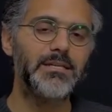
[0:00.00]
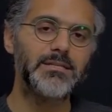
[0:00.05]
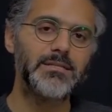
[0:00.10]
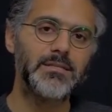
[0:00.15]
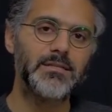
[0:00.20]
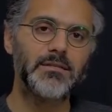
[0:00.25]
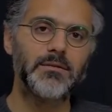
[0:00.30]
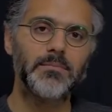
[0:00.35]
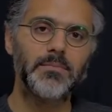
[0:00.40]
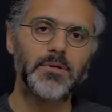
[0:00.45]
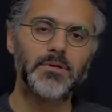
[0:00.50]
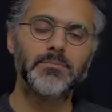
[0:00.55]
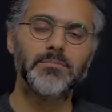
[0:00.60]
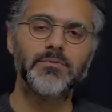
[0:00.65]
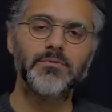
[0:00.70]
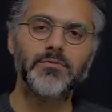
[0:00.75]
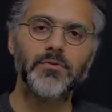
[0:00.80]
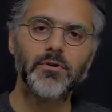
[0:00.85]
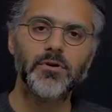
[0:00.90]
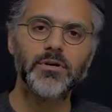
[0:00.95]
in the plot
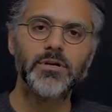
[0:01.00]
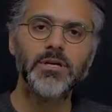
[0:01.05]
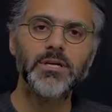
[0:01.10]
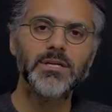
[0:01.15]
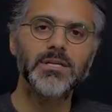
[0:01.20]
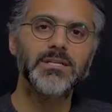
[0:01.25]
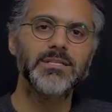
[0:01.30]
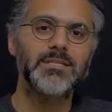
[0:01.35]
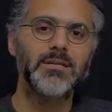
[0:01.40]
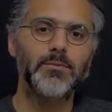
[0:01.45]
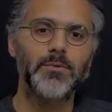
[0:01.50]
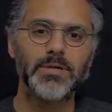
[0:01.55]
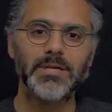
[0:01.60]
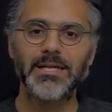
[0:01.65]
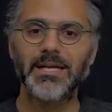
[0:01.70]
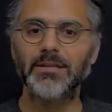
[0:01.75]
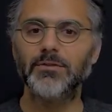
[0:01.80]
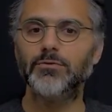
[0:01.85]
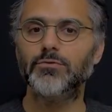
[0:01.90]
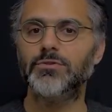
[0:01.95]
before, is that we'll
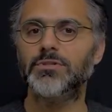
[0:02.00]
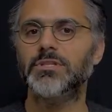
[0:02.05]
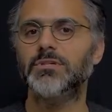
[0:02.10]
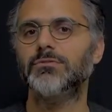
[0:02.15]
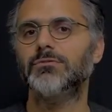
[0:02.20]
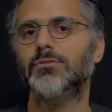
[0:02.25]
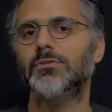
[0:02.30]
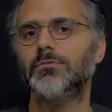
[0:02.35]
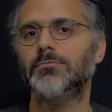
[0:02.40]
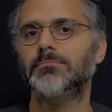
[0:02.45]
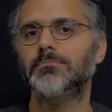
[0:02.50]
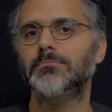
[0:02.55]
get to 0.